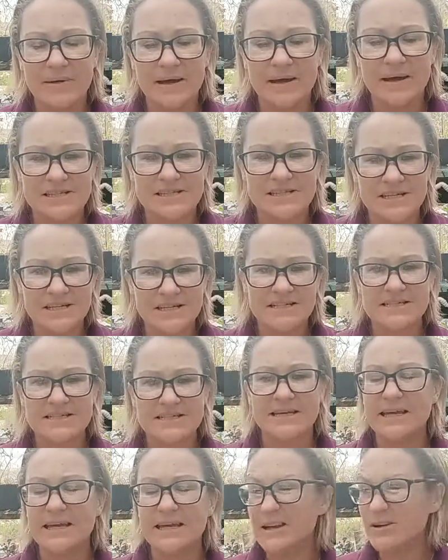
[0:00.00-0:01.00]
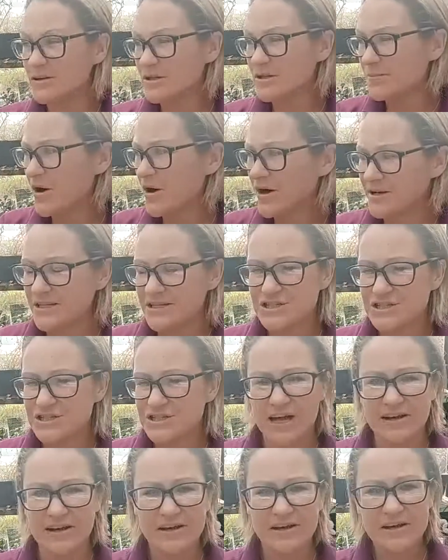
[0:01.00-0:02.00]
as you can see here in the potting
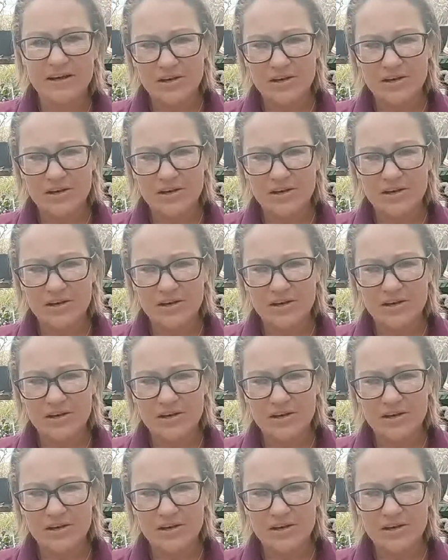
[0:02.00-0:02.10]
shed.